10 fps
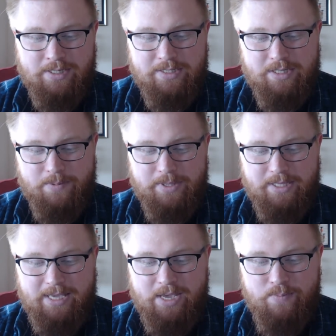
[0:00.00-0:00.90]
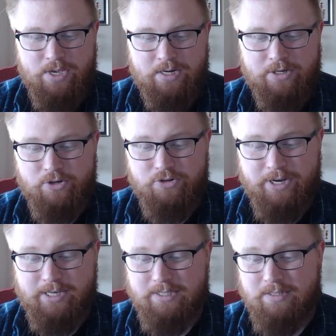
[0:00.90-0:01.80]
stopping the Cambion in her
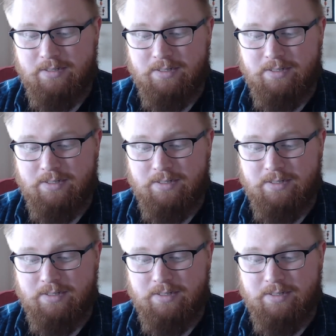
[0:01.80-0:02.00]
tracks.